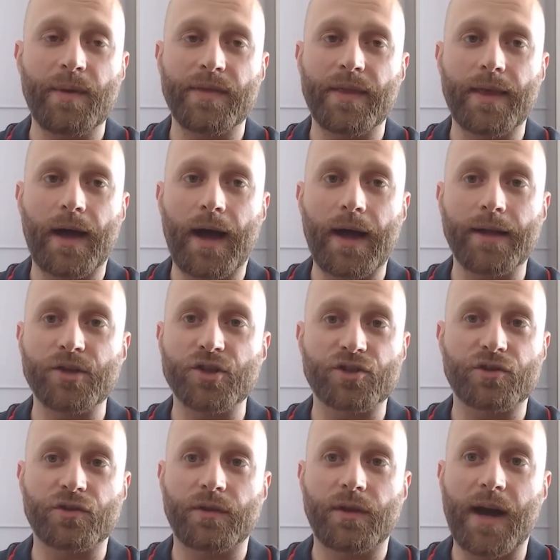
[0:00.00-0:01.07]
And I
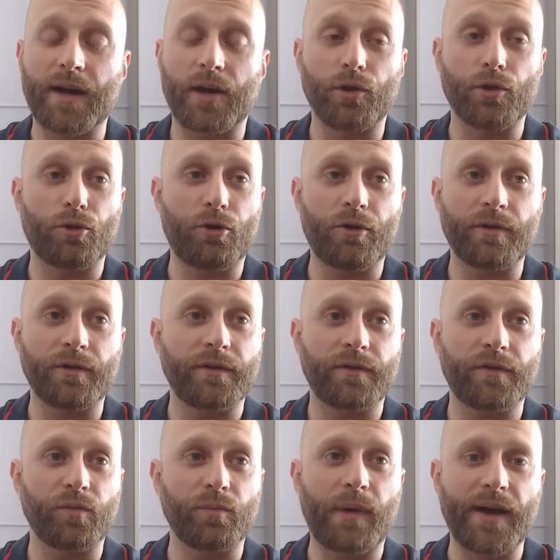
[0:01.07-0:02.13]
just kind of learned
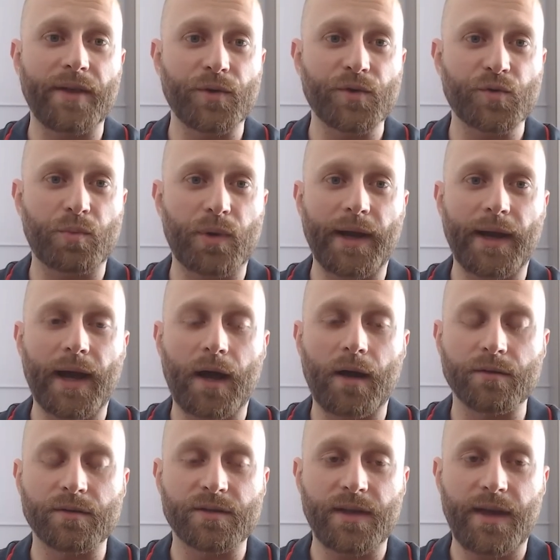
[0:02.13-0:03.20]
to buy those
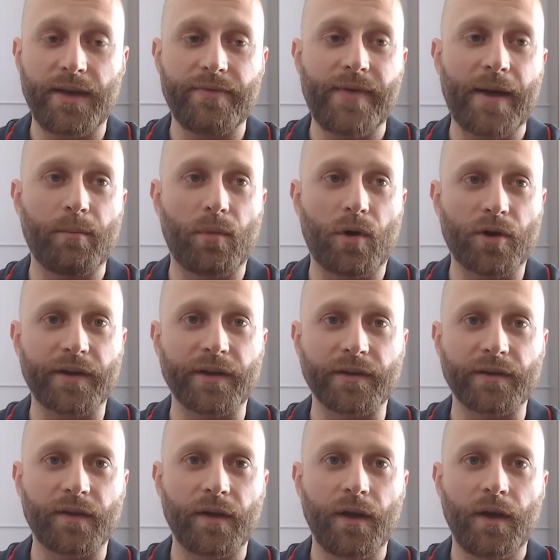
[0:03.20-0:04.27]
breakouts in that
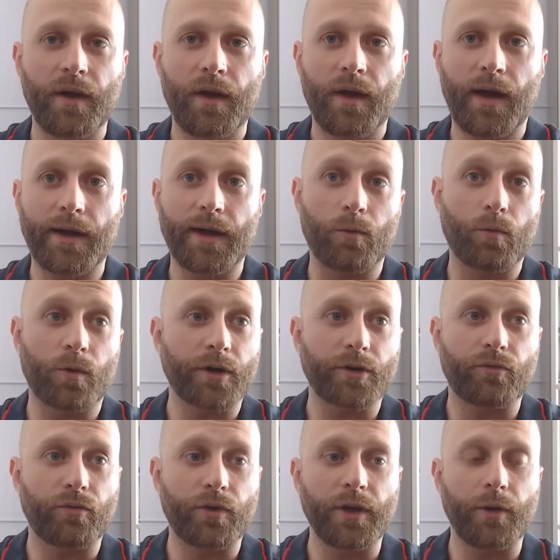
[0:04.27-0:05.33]
market. And it
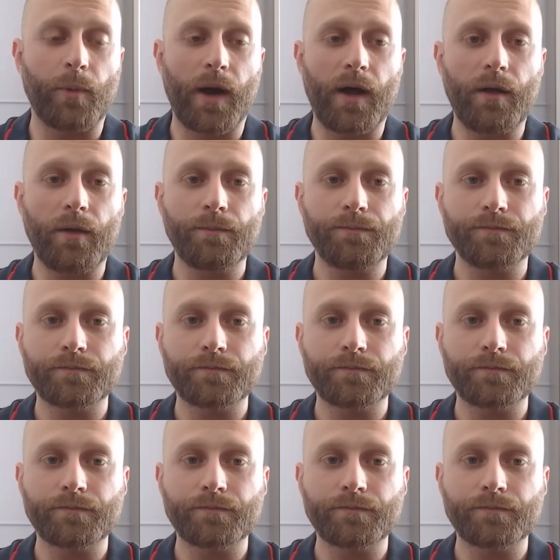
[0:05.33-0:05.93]
worked really well.